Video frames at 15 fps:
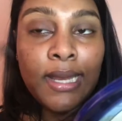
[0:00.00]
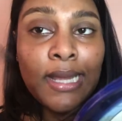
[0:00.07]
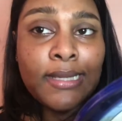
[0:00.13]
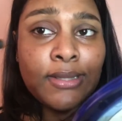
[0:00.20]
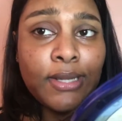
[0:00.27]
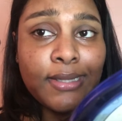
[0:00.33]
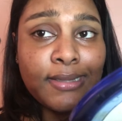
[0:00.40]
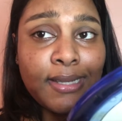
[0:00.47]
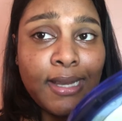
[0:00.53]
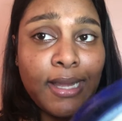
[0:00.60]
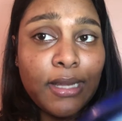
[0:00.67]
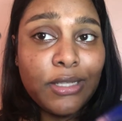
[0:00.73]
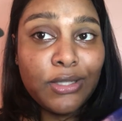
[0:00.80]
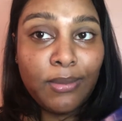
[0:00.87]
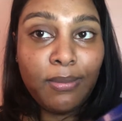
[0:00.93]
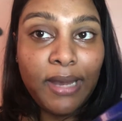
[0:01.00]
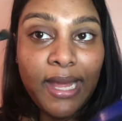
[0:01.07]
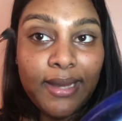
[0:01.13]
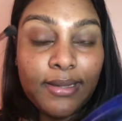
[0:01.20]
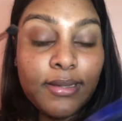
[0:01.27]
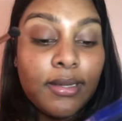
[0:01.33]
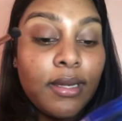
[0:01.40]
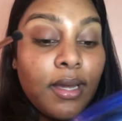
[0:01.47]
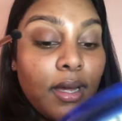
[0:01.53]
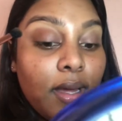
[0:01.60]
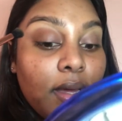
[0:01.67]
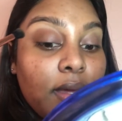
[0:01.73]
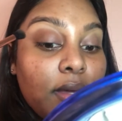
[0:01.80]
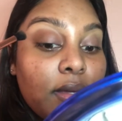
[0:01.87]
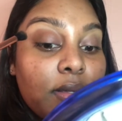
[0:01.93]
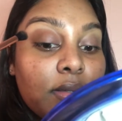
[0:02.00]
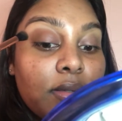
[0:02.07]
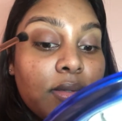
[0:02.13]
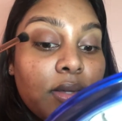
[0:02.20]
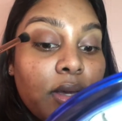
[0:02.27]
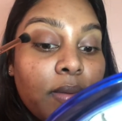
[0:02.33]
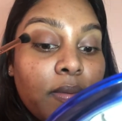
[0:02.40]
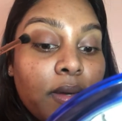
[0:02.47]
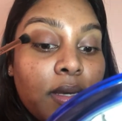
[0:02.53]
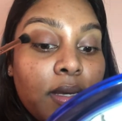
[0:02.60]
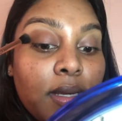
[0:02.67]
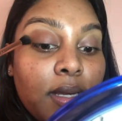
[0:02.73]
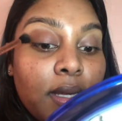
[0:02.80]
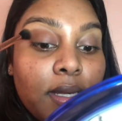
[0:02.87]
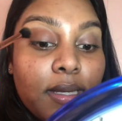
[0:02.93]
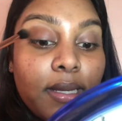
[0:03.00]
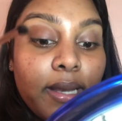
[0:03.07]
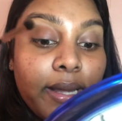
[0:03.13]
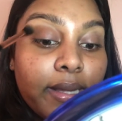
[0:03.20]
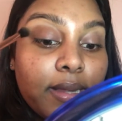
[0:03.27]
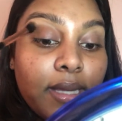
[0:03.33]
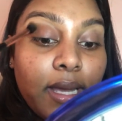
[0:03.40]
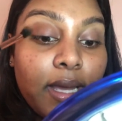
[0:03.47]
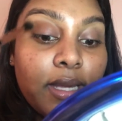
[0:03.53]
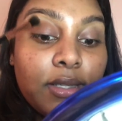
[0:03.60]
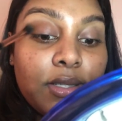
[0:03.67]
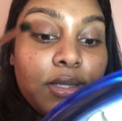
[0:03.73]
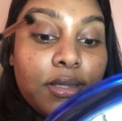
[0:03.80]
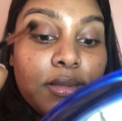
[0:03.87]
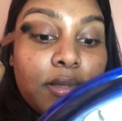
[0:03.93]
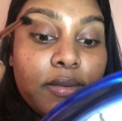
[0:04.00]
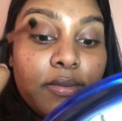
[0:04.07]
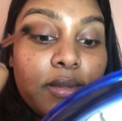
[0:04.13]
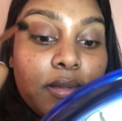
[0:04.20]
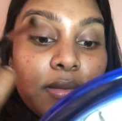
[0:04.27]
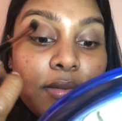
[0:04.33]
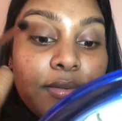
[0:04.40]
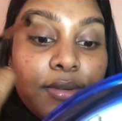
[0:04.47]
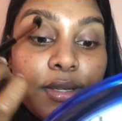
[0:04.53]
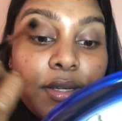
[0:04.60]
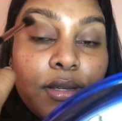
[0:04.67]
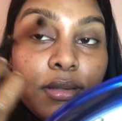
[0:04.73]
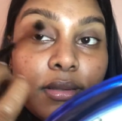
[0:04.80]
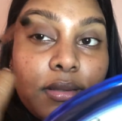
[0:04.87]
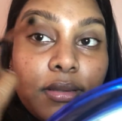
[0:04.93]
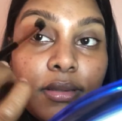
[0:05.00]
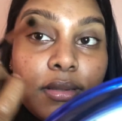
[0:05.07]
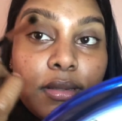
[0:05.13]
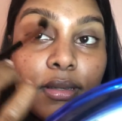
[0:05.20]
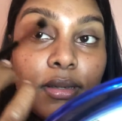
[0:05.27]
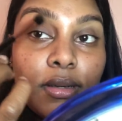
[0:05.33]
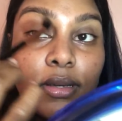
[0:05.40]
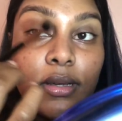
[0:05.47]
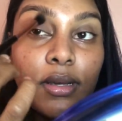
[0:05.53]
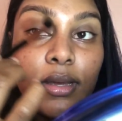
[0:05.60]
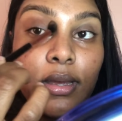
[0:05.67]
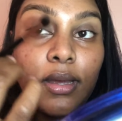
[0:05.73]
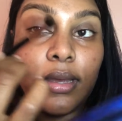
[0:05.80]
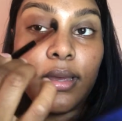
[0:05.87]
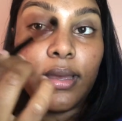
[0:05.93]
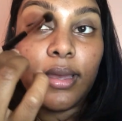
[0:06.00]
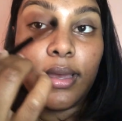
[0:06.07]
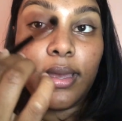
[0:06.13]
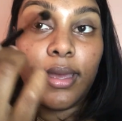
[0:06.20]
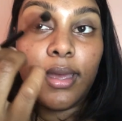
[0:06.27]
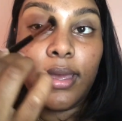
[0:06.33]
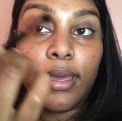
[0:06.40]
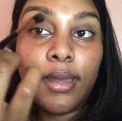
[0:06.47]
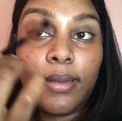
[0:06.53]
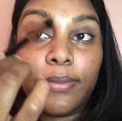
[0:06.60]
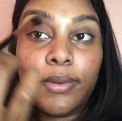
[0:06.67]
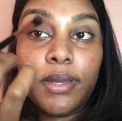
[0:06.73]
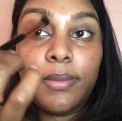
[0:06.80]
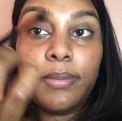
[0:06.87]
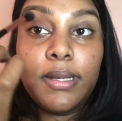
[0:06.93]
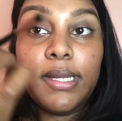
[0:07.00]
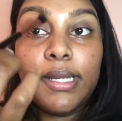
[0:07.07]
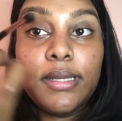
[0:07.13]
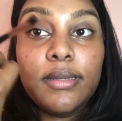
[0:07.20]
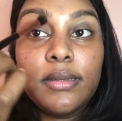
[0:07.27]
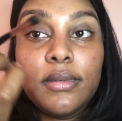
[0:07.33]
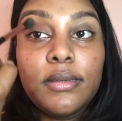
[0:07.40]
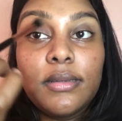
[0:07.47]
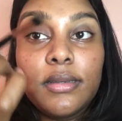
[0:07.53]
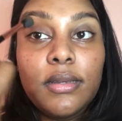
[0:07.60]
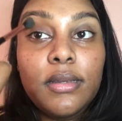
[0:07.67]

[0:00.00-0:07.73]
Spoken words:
I start to blend. So I'm gonna hit like the edges of this first and I'm gonna blend.